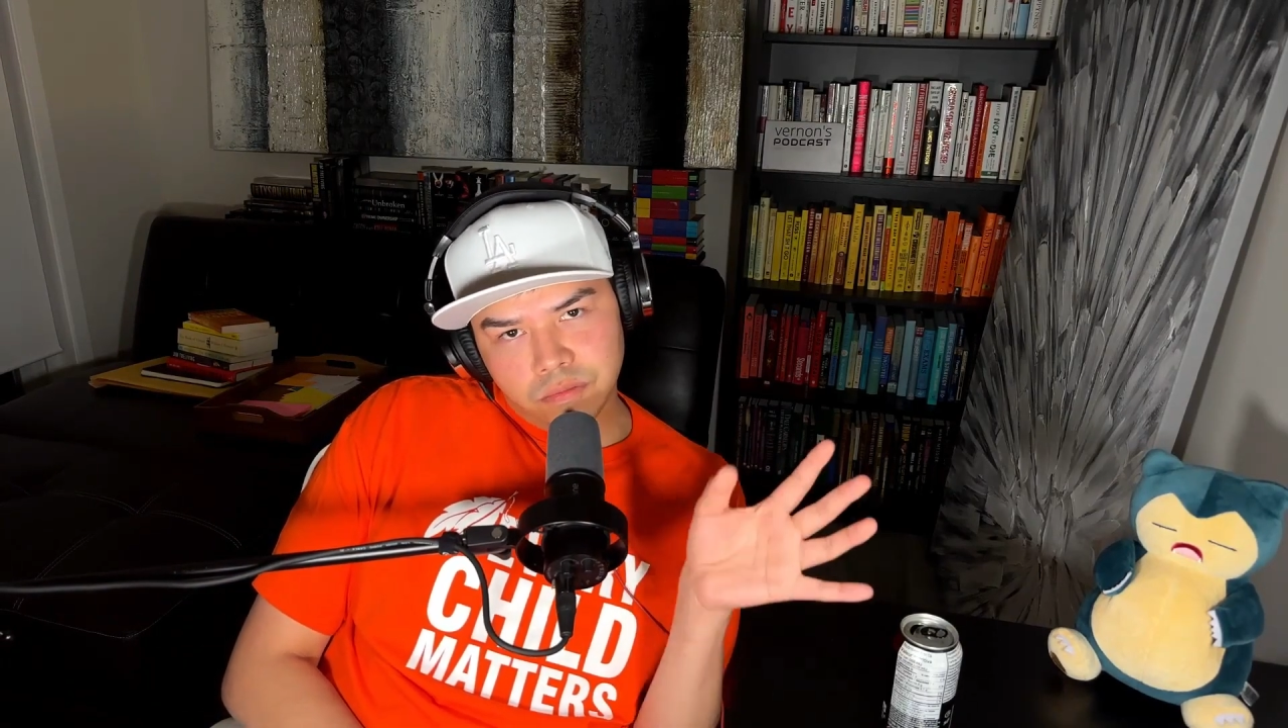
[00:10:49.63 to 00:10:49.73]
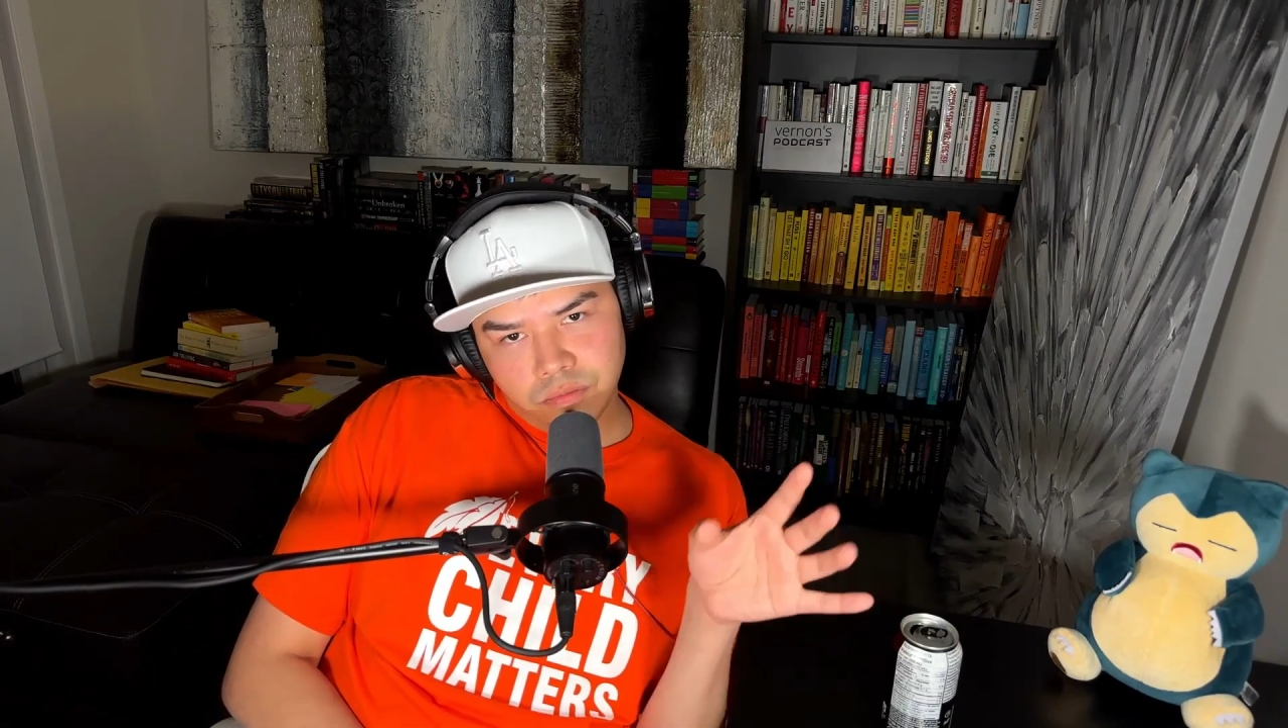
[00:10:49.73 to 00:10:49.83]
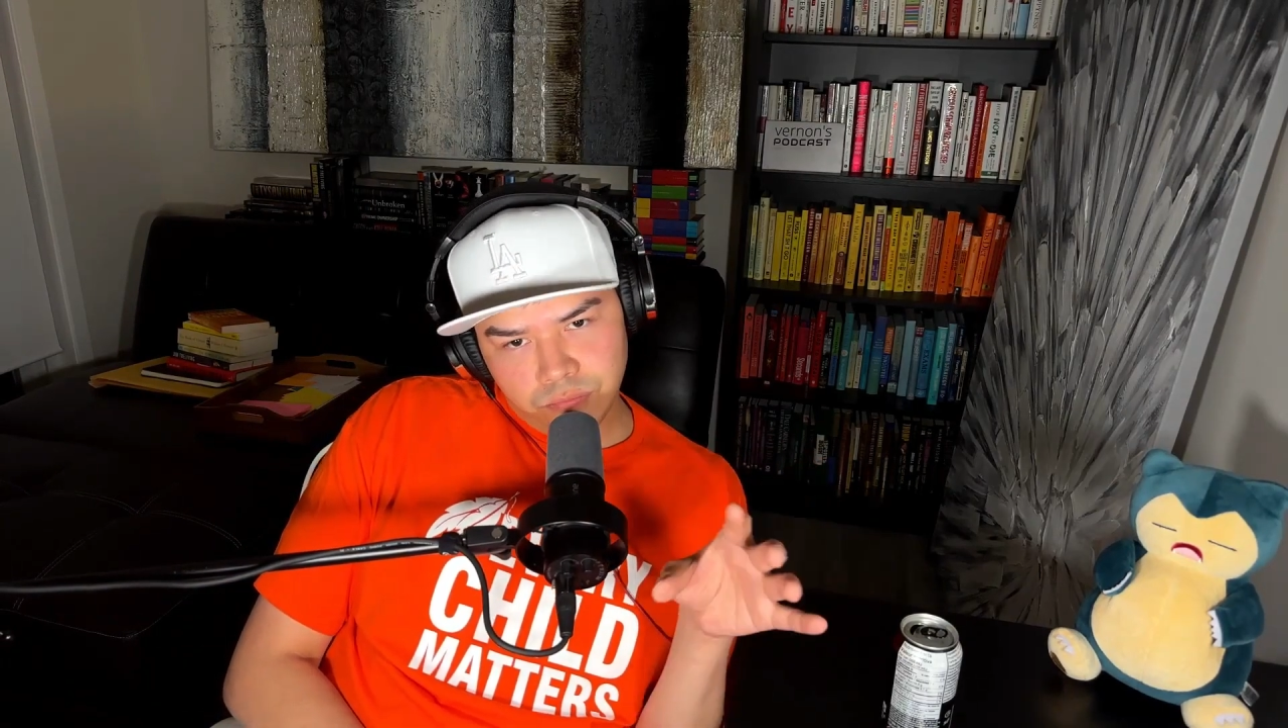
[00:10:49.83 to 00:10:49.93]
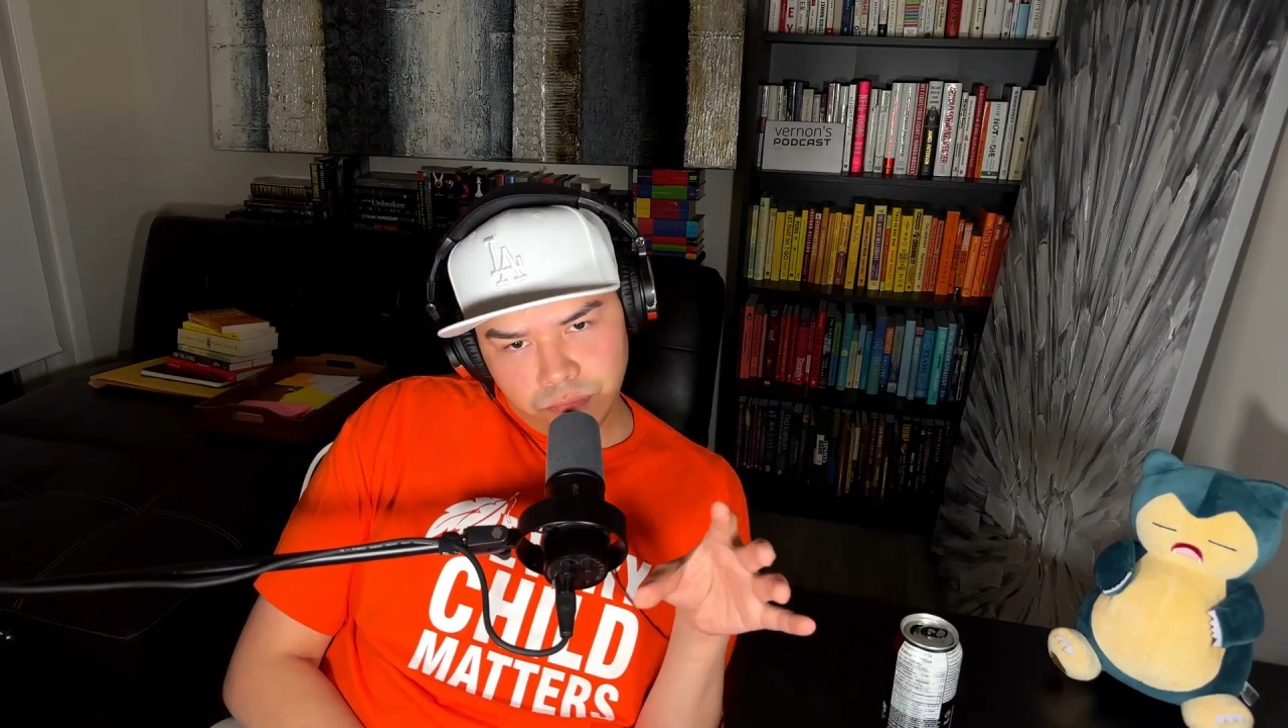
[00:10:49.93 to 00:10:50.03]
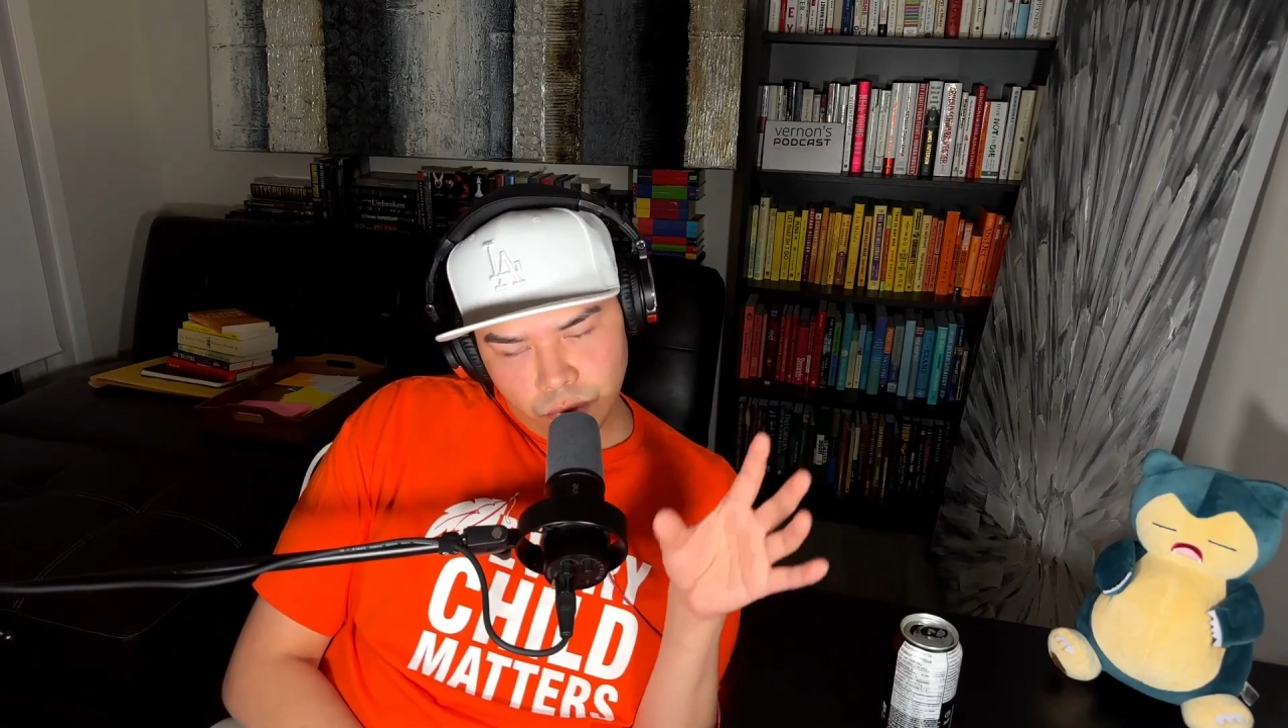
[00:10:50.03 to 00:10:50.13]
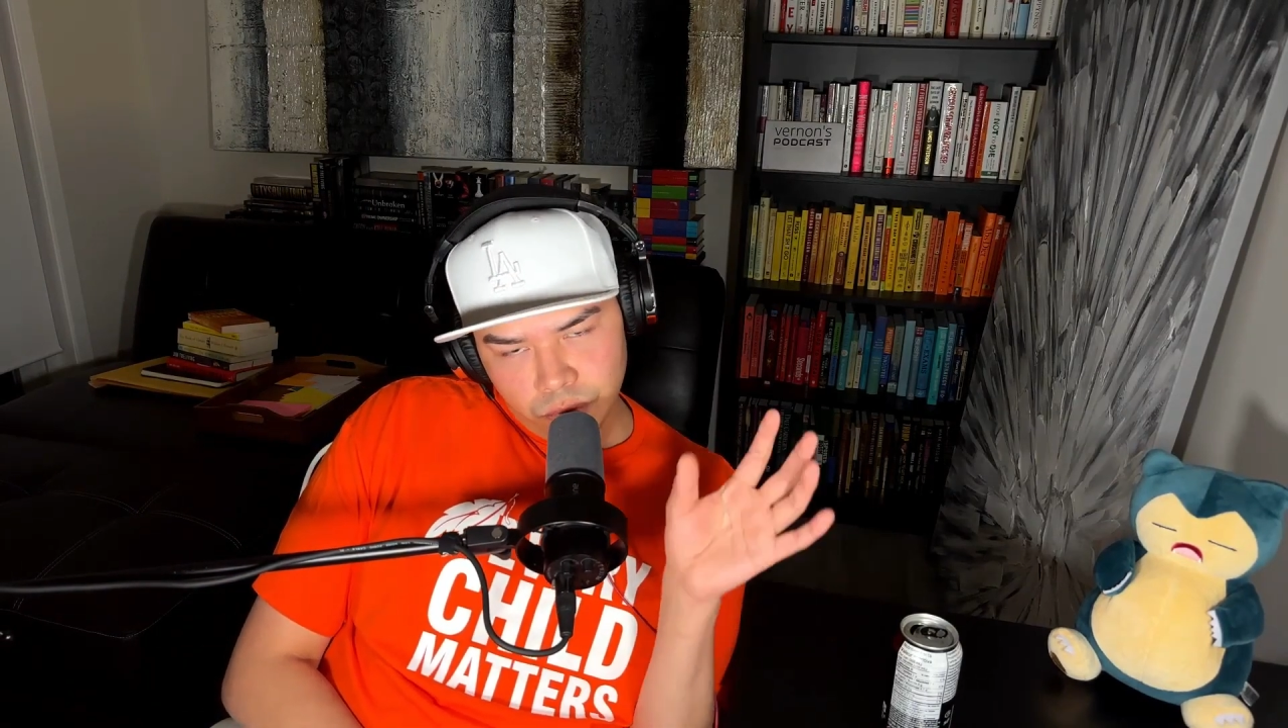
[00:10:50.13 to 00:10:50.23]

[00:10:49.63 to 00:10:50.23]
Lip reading: for